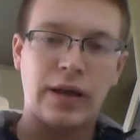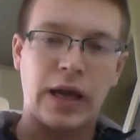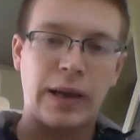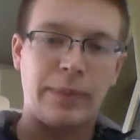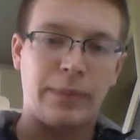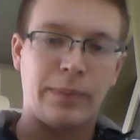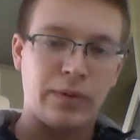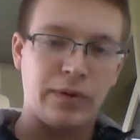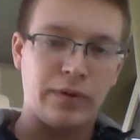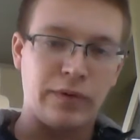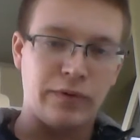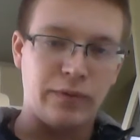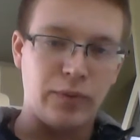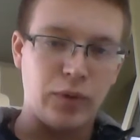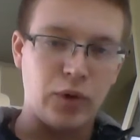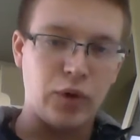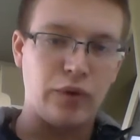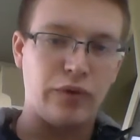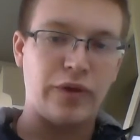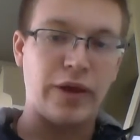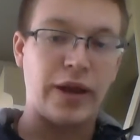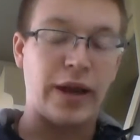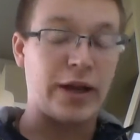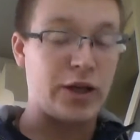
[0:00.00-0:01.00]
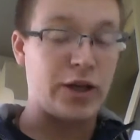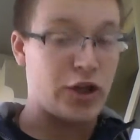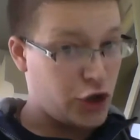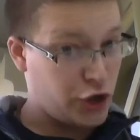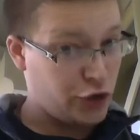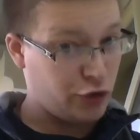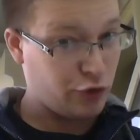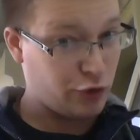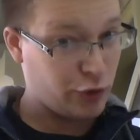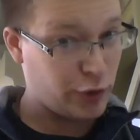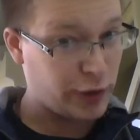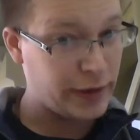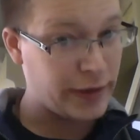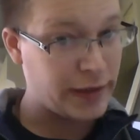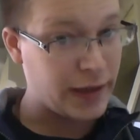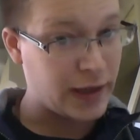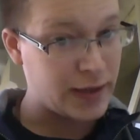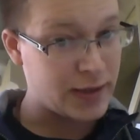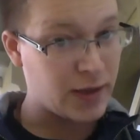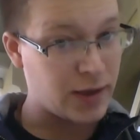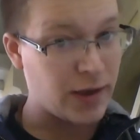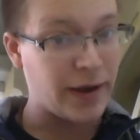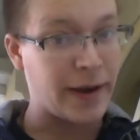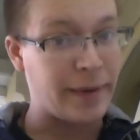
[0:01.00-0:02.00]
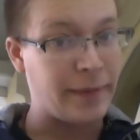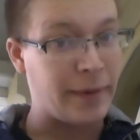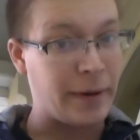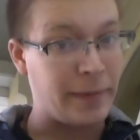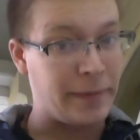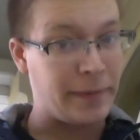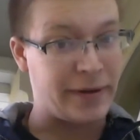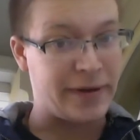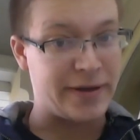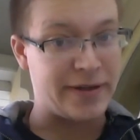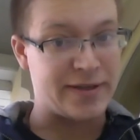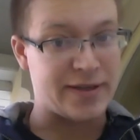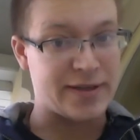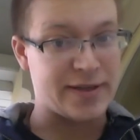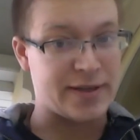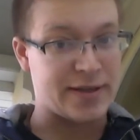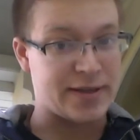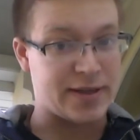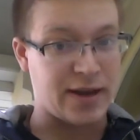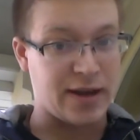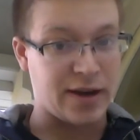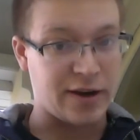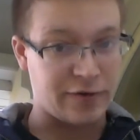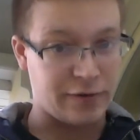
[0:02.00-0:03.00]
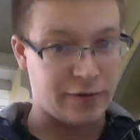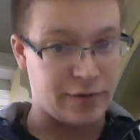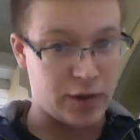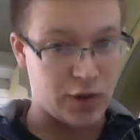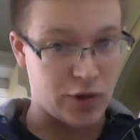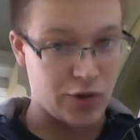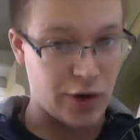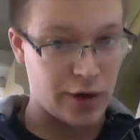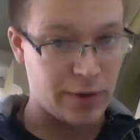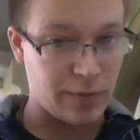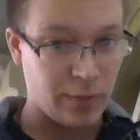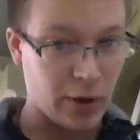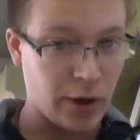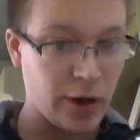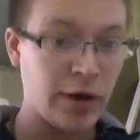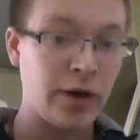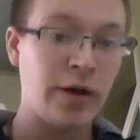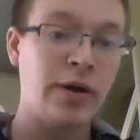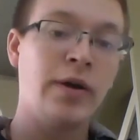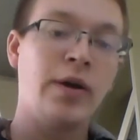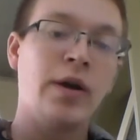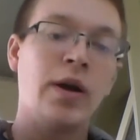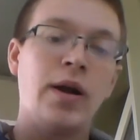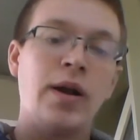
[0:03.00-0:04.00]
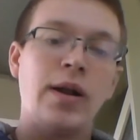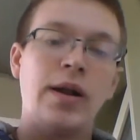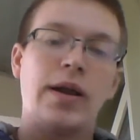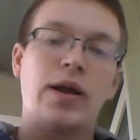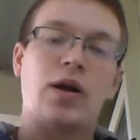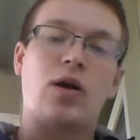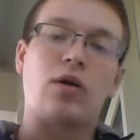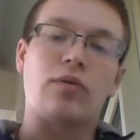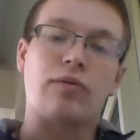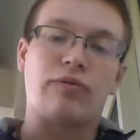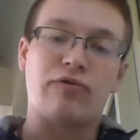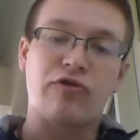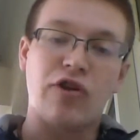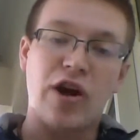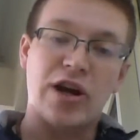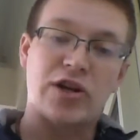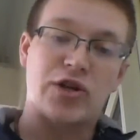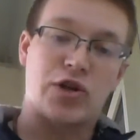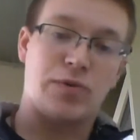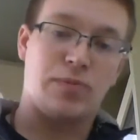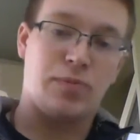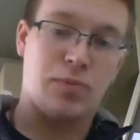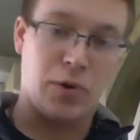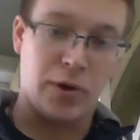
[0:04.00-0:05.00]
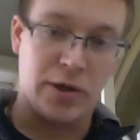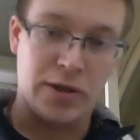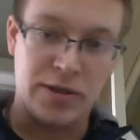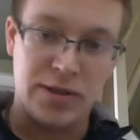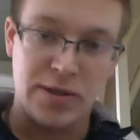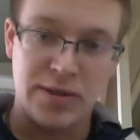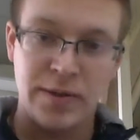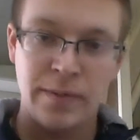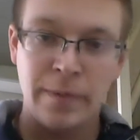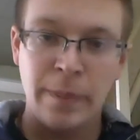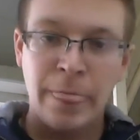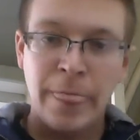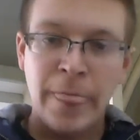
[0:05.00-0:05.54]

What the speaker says: type of move that I should really not talk about because this is kind of my trademark, called fracture points.